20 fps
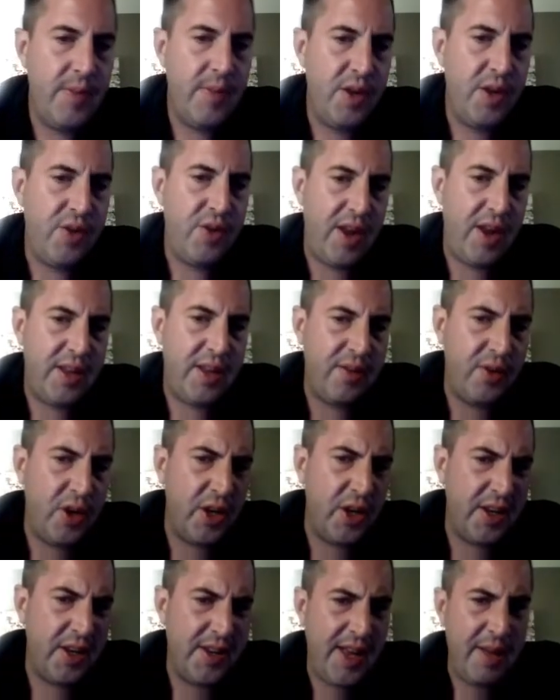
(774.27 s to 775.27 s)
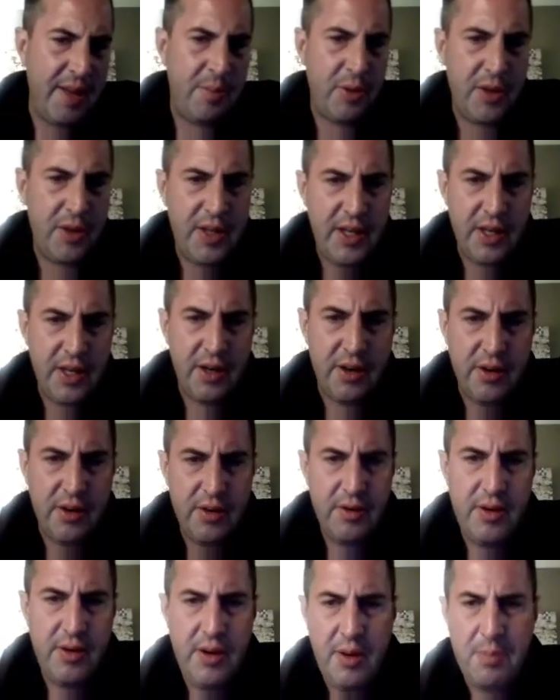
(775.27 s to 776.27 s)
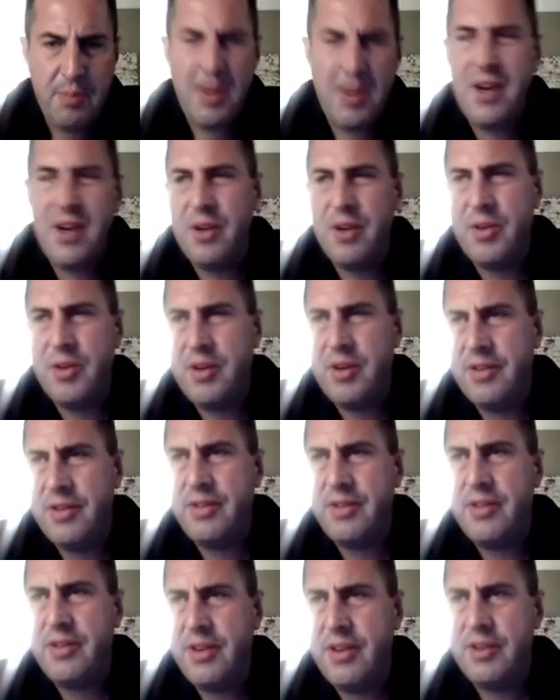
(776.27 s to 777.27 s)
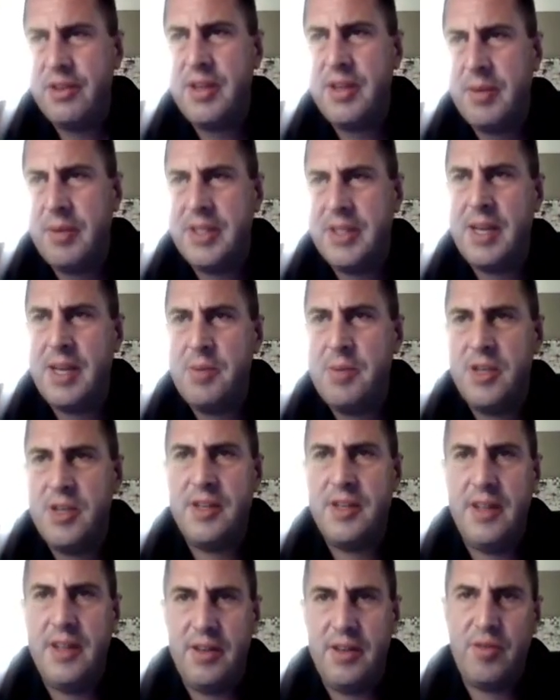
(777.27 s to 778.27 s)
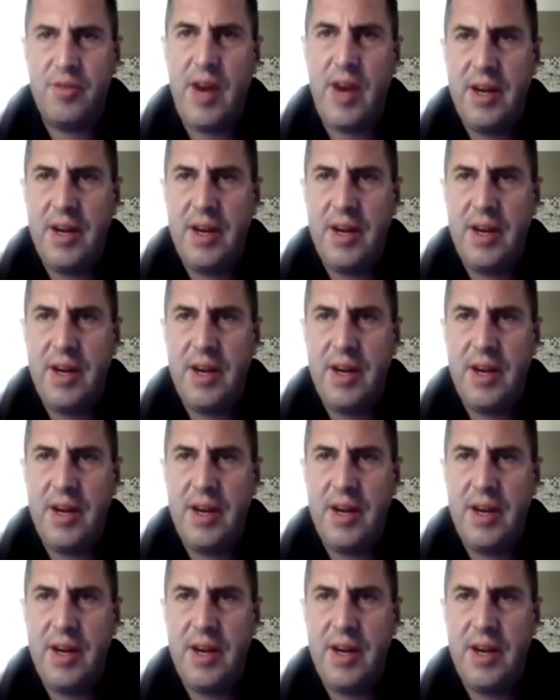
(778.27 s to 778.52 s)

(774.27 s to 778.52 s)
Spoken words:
to think of a good example here, but there are some exceptions to this, right?